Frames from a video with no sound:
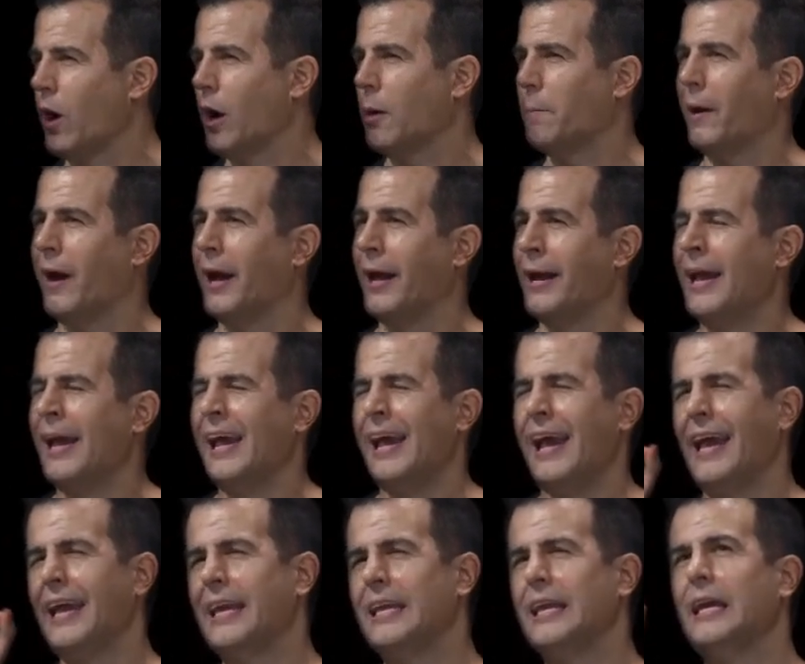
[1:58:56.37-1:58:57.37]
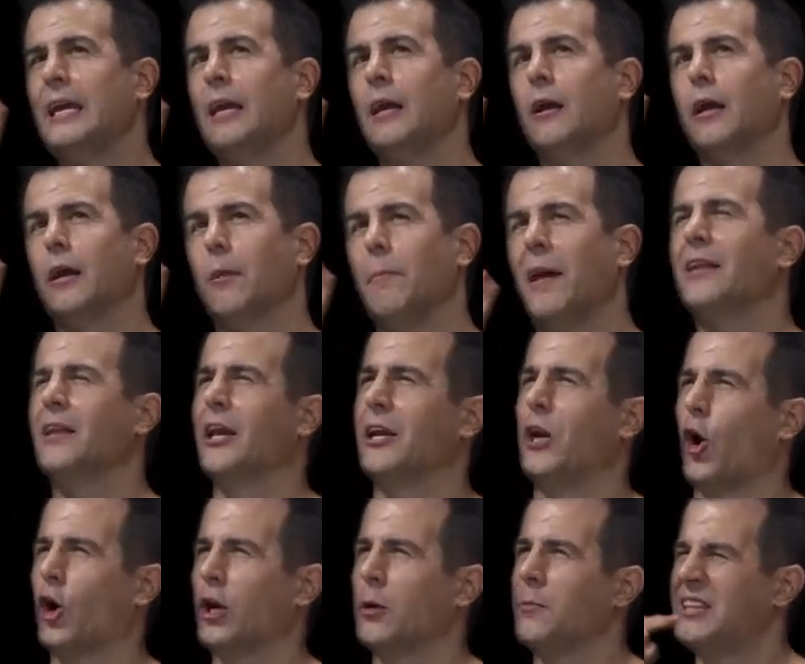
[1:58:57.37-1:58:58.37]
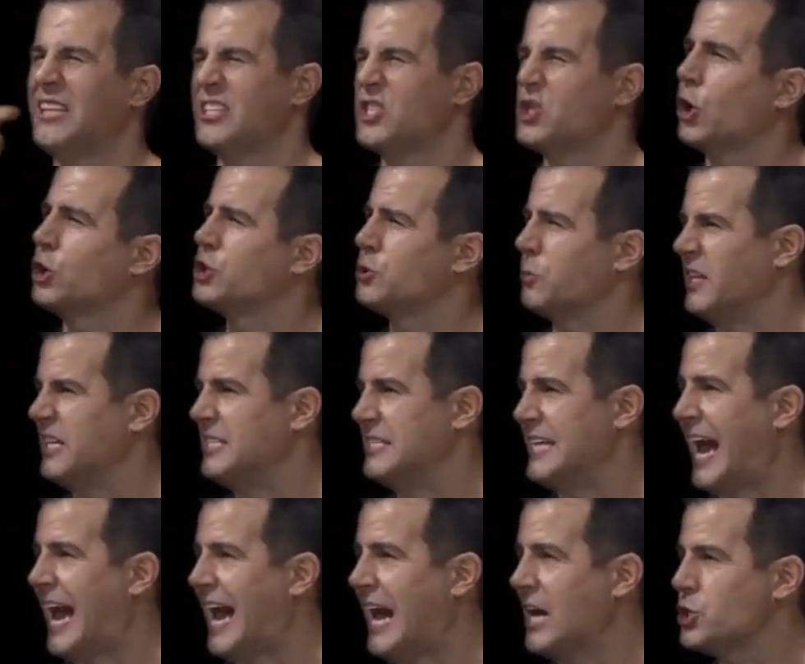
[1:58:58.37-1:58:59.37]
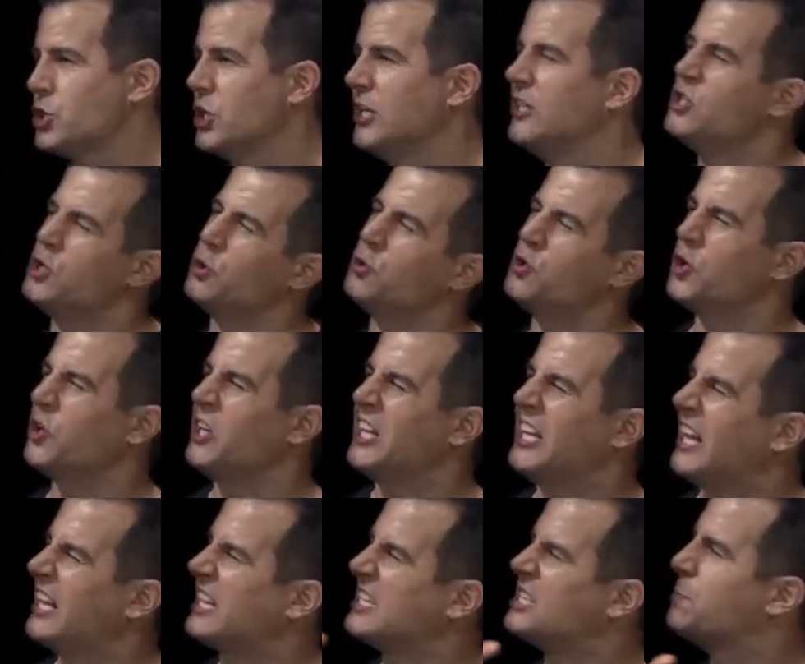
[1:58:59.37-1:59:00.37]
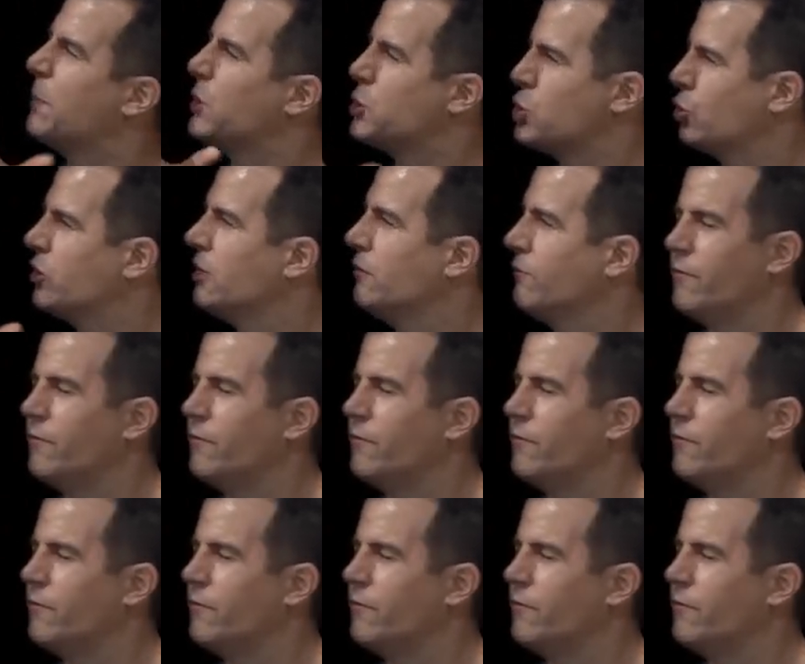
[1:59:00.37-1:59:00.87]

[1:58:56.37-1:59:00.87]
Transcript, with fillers: whereby any command line argument that starts with a dash is usually like a special